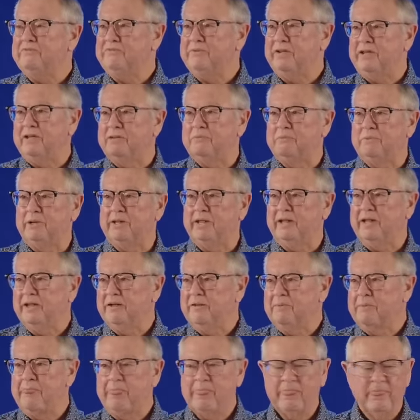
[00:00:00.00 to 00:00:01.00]
family
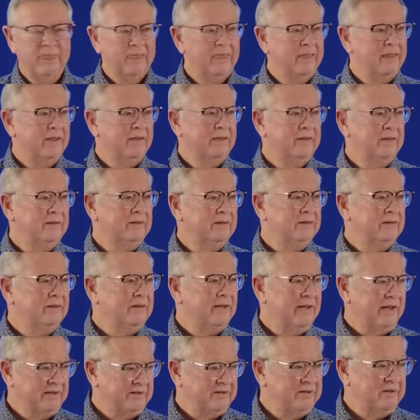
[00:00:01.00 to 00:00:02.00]

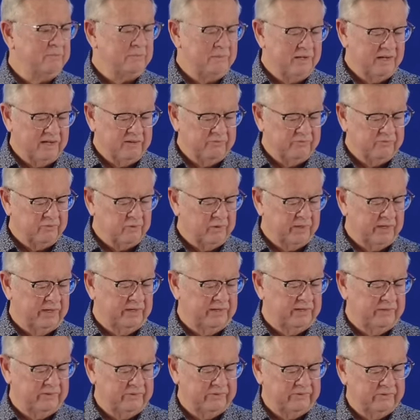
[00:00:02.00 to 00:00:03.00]
and to my
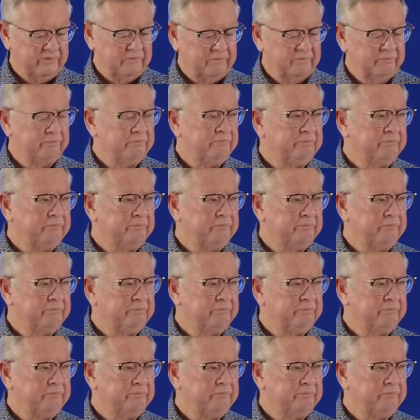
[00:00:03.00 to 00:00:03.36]
friends.